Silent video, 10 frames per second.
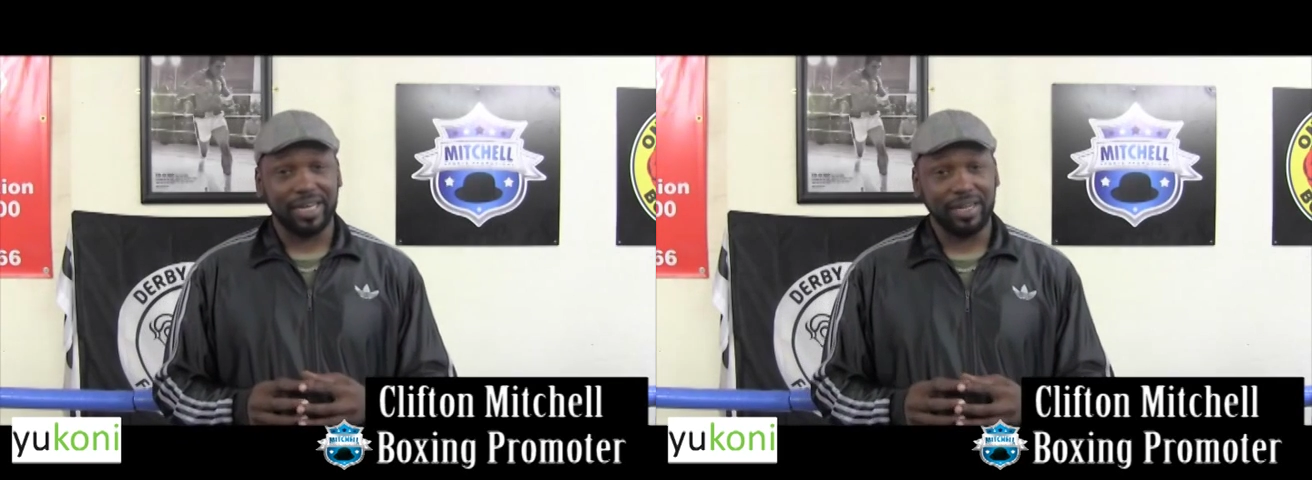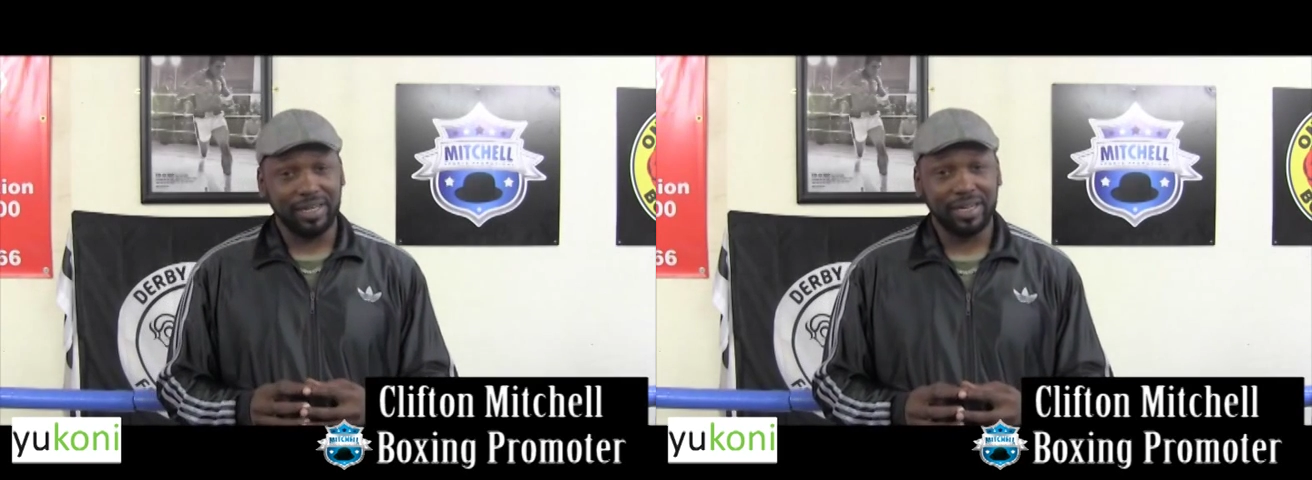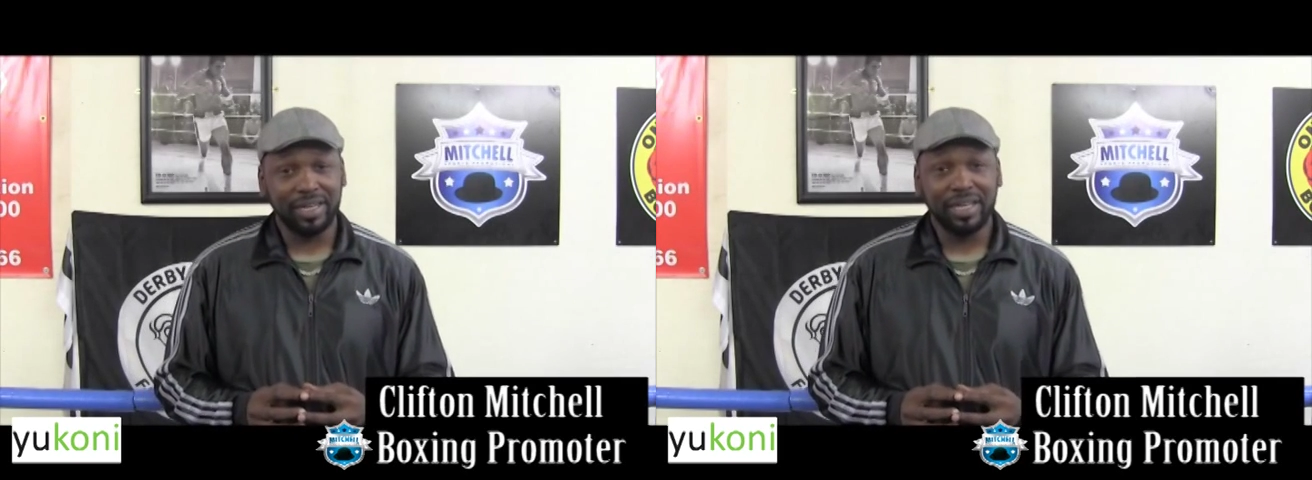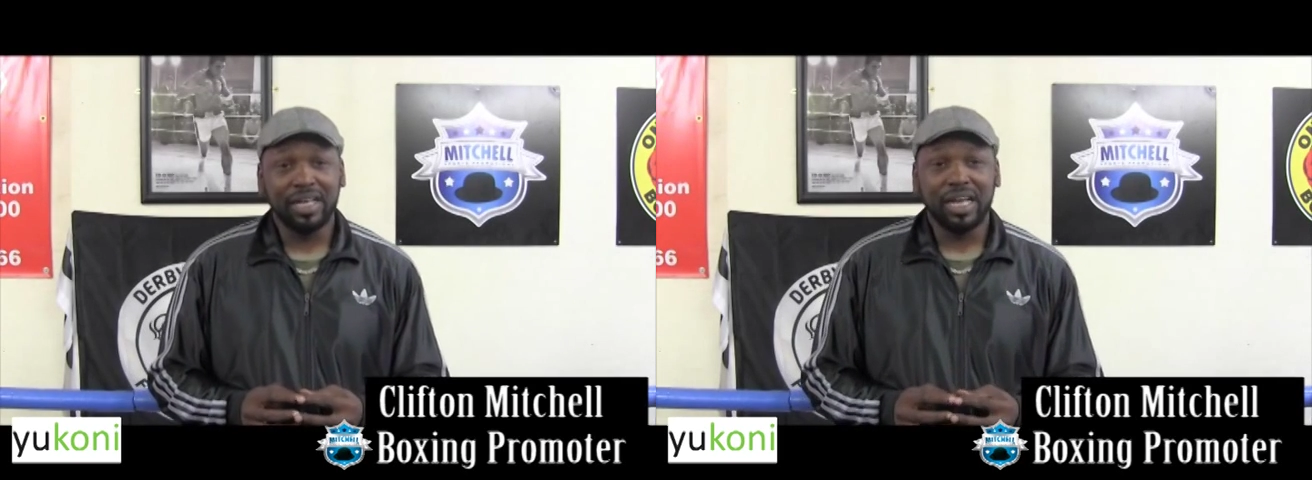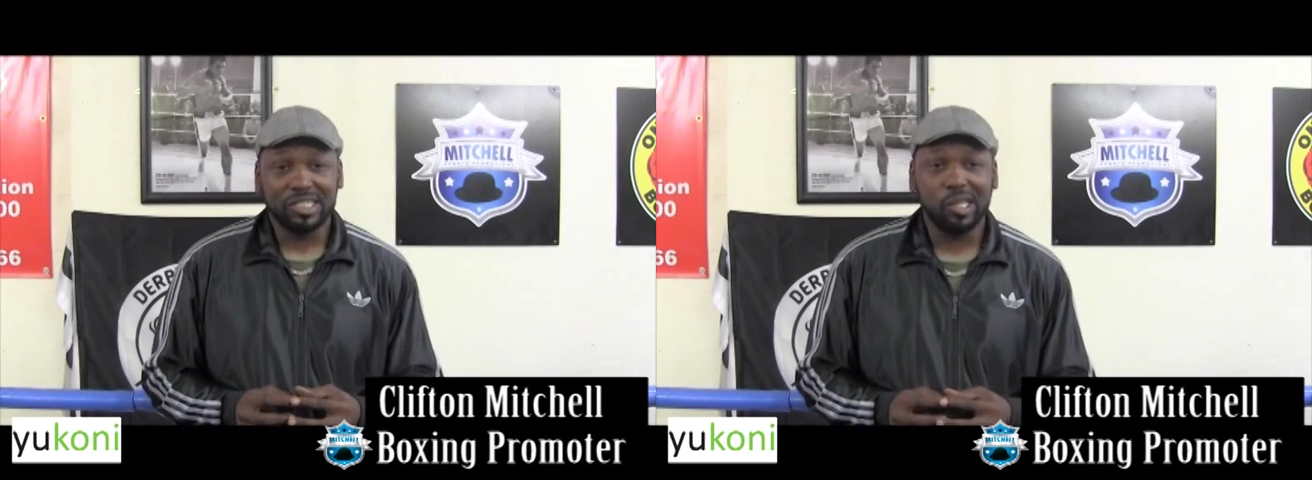kid,
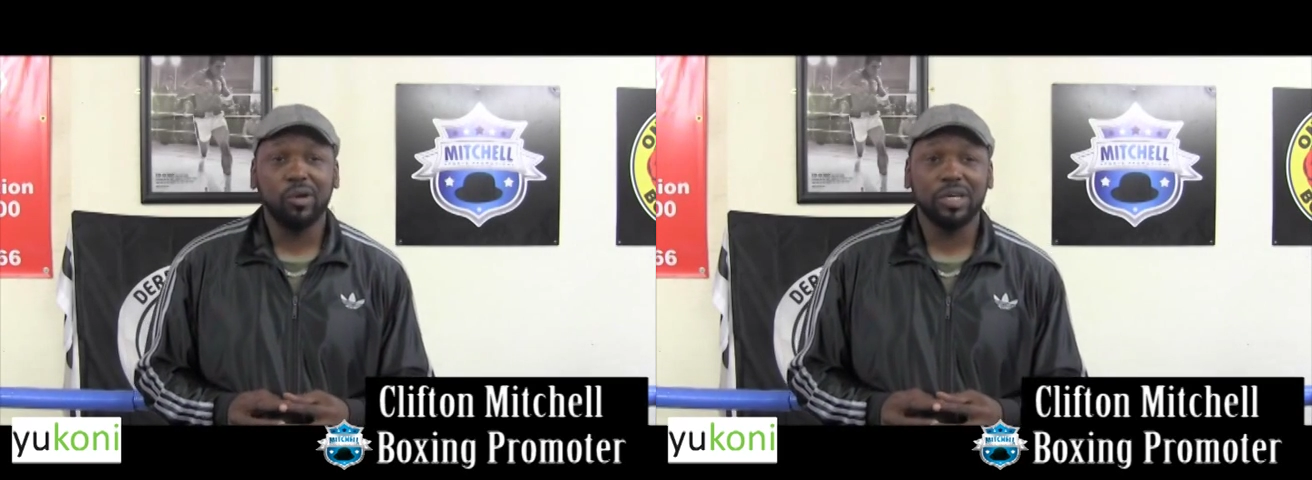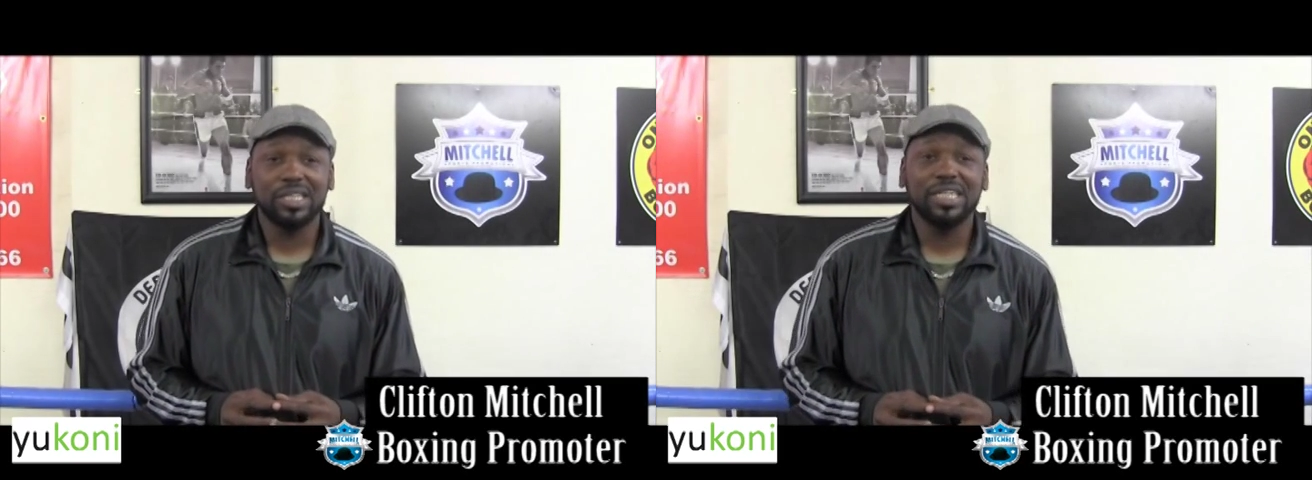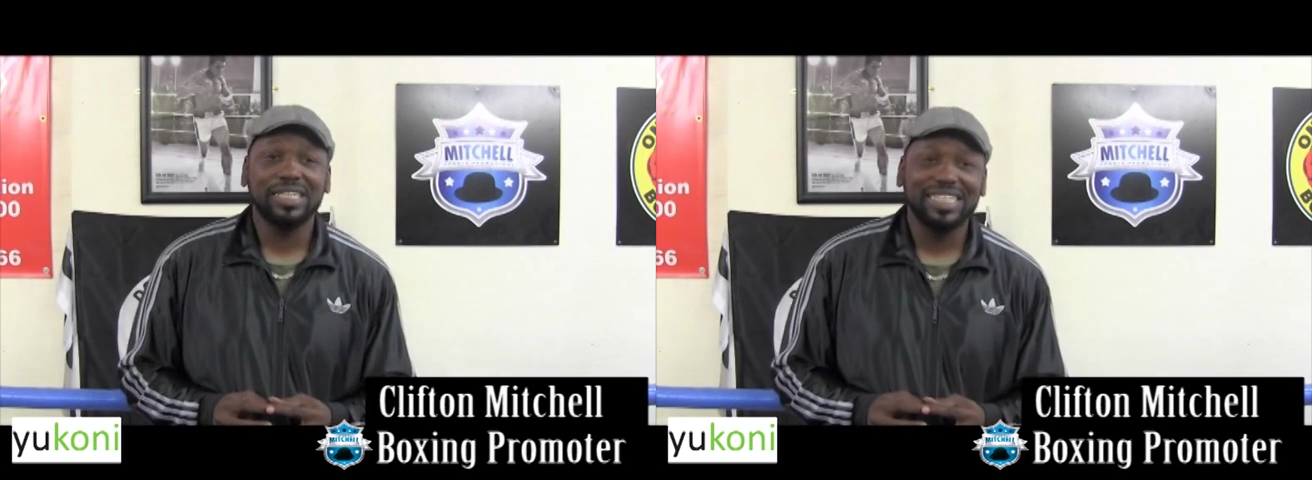as long as he